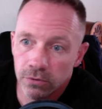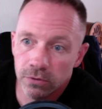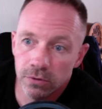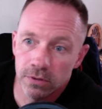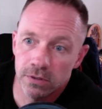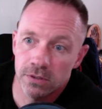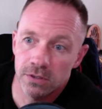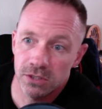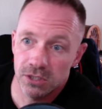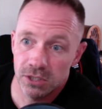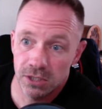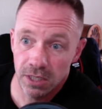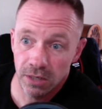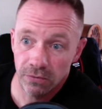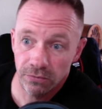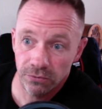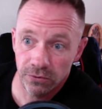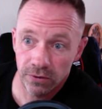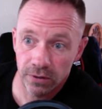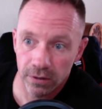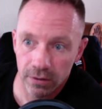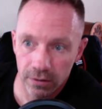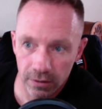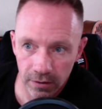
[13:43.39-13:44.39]
it's
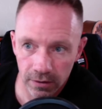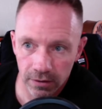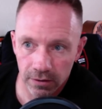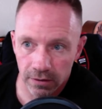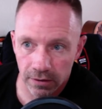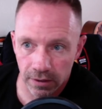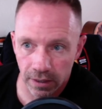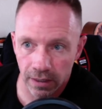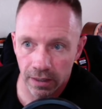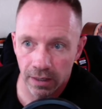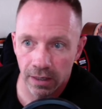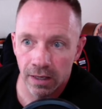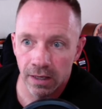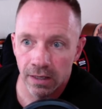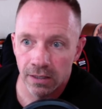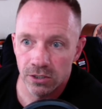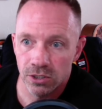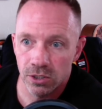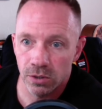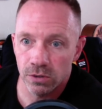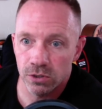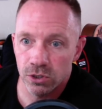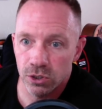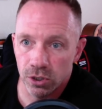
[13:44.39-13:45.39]
different. Okay.
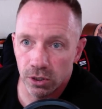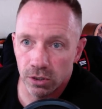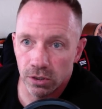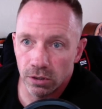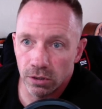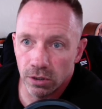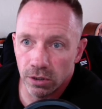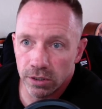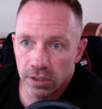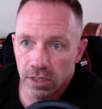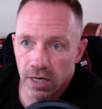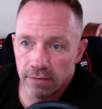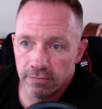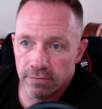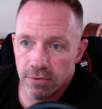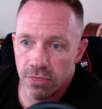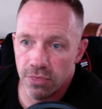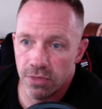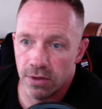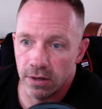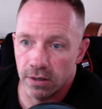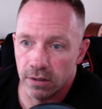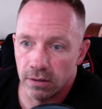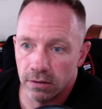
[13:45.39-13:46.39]
So it's good to look at
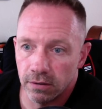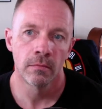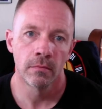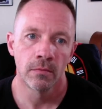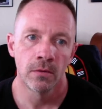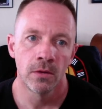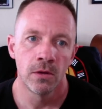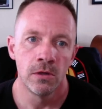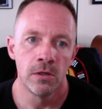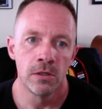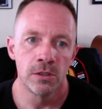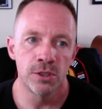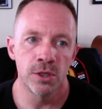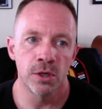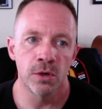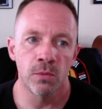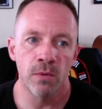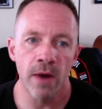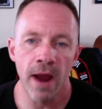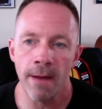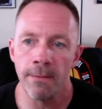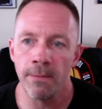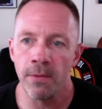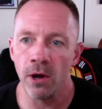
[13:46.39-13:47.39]
everything. So to
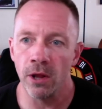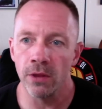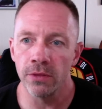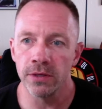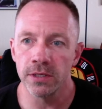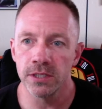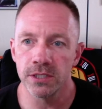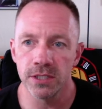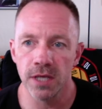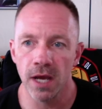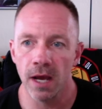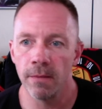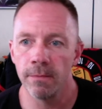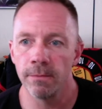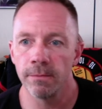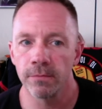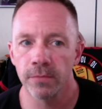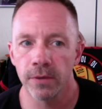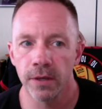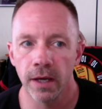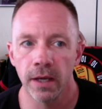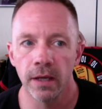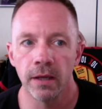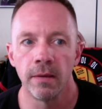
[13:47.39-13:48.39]
wrap all this up,
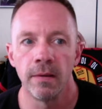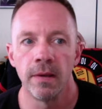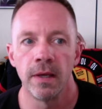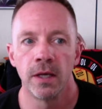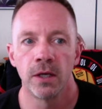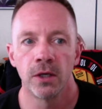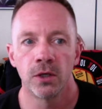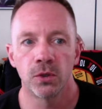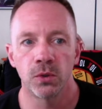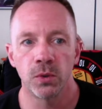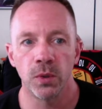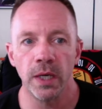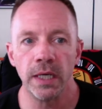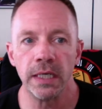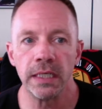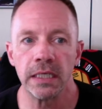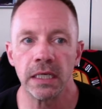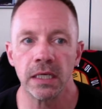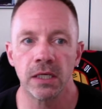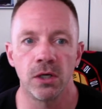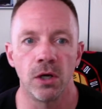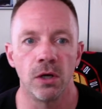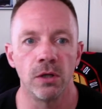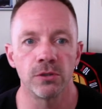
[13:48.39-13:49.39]
okay, creating a
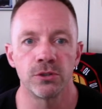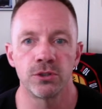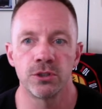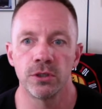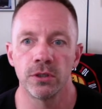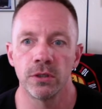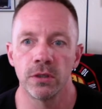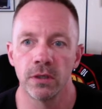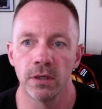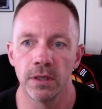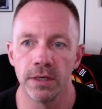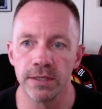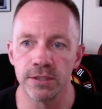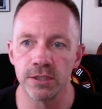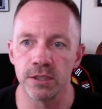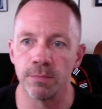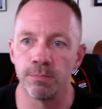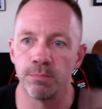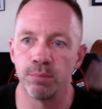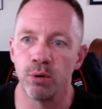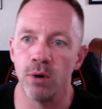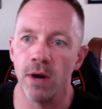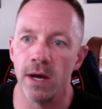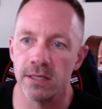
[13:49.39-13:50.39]
culture, it's a
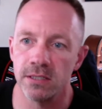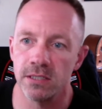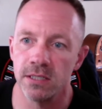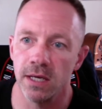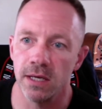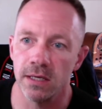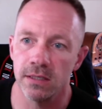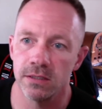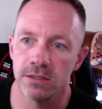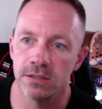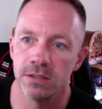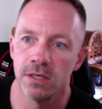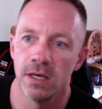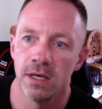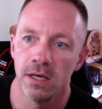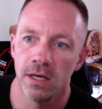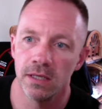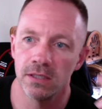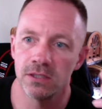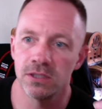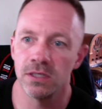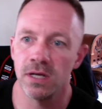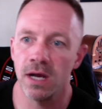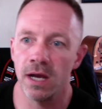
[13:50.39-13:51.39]
process.
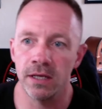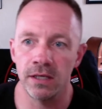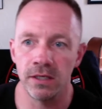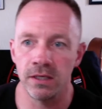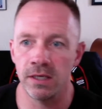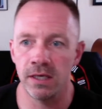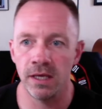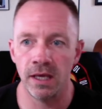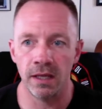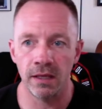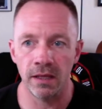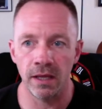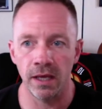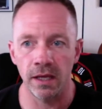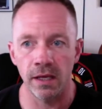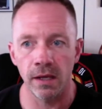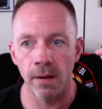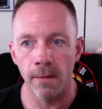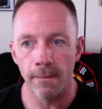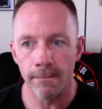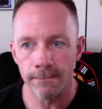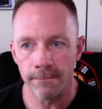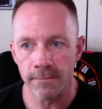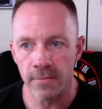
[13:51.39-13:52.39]
It's not, you can't like
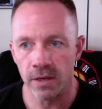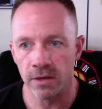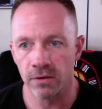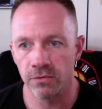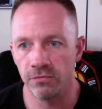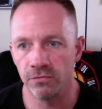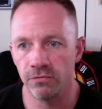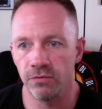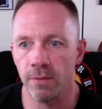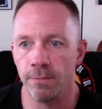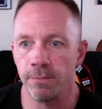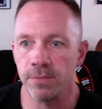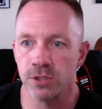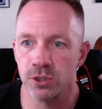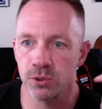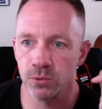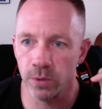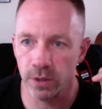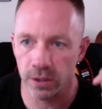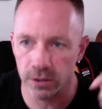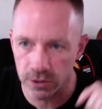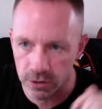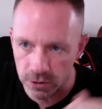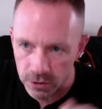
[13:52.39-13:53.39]
flip a
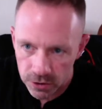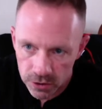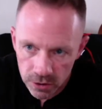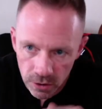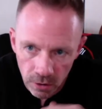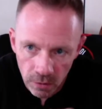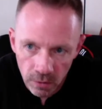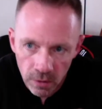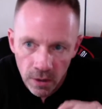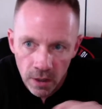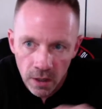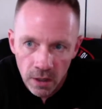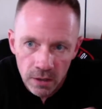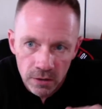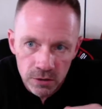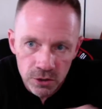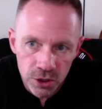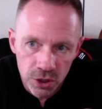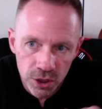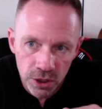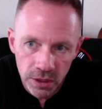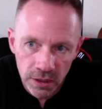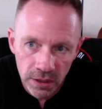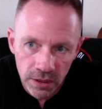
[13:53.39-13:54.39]
switch. There's no
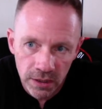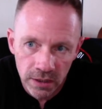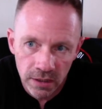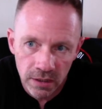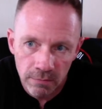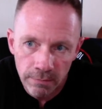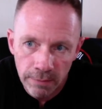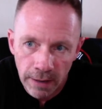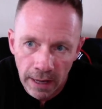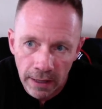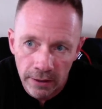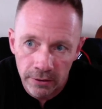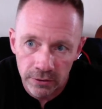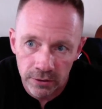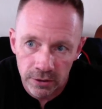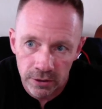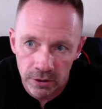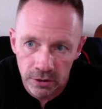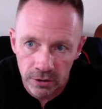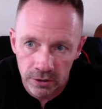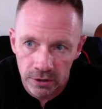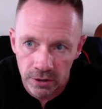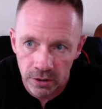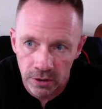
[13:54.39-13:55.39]
genie in a bottle that
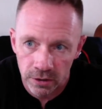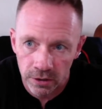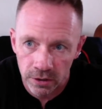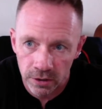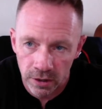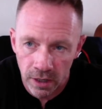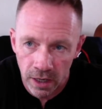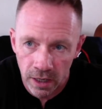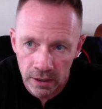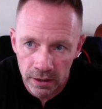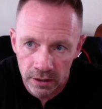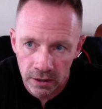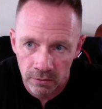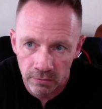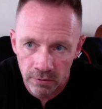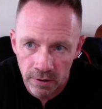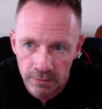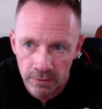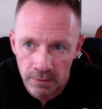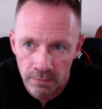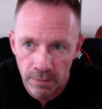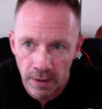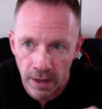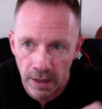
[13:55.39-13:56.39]
you're going to, you're not going to rub
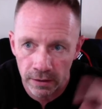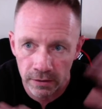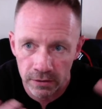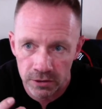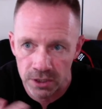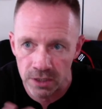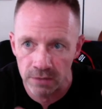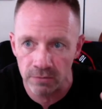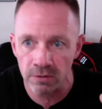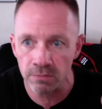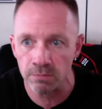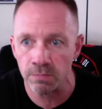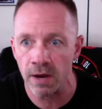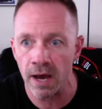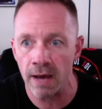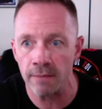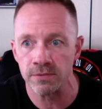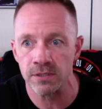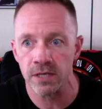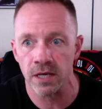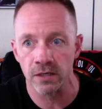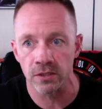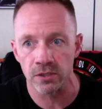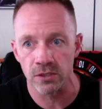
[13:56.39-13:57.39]
the bottle. Genie pops
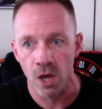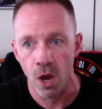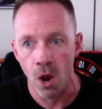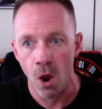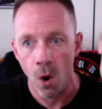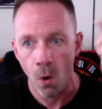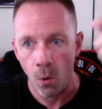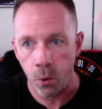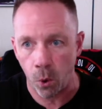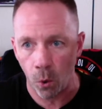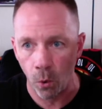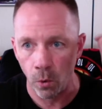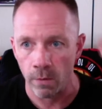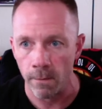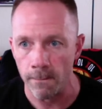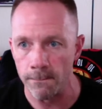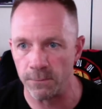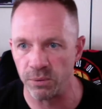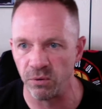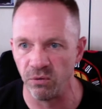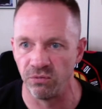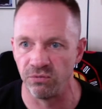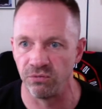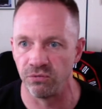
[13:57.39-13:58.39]
out and goes,
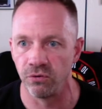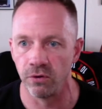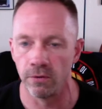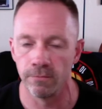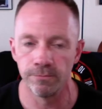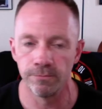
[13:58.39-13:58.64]
poof.